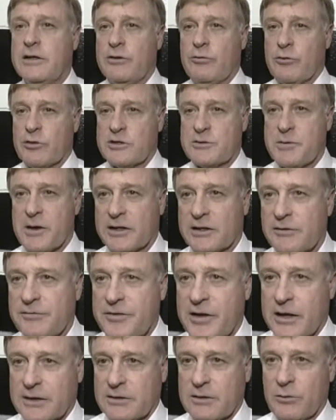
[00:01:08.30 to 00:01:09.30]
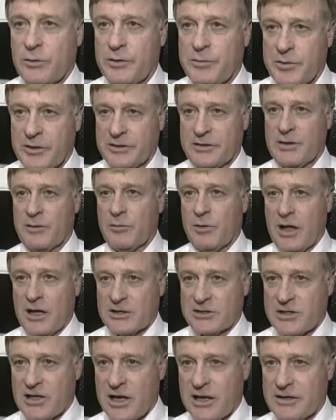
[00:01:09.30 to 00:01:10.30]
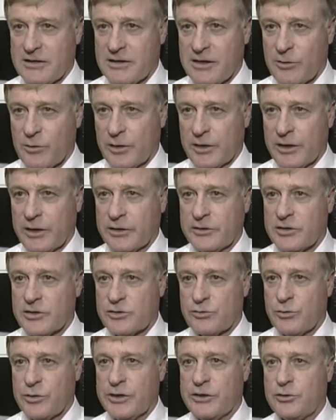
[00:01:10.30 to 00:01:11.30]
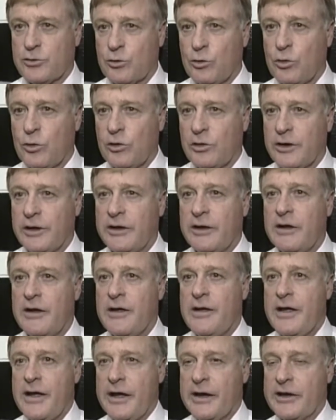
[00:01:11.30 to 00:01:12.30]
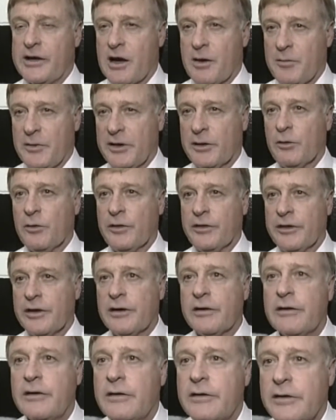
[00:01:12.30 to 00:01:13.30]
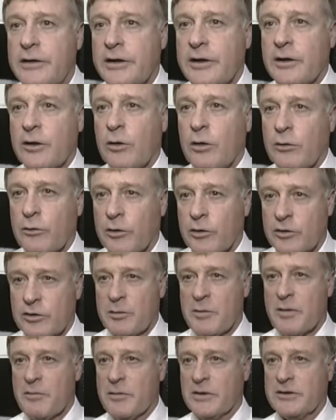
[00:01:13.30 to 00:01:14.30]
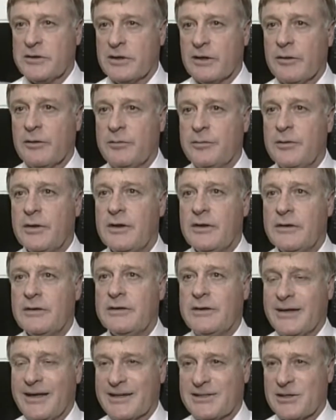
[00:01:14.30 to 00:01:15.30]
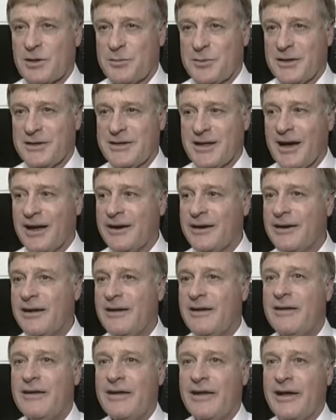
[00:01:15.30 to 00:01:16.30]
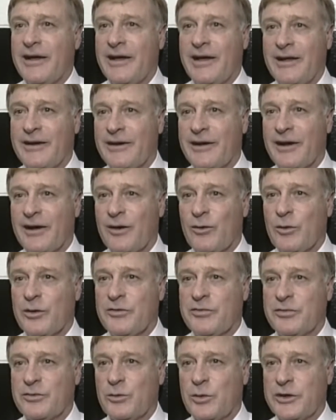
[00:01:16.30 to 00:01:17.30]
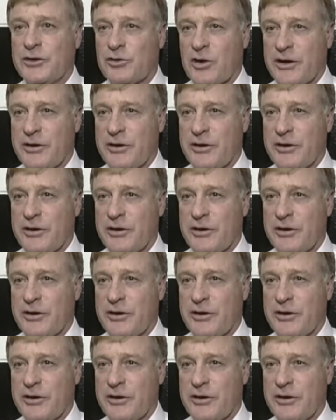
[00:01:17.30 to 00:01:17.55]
Didn't respect the fact that we beat them last night and they were going to just retool and, and come here with a you know a real commitment to to get something done and uh, we we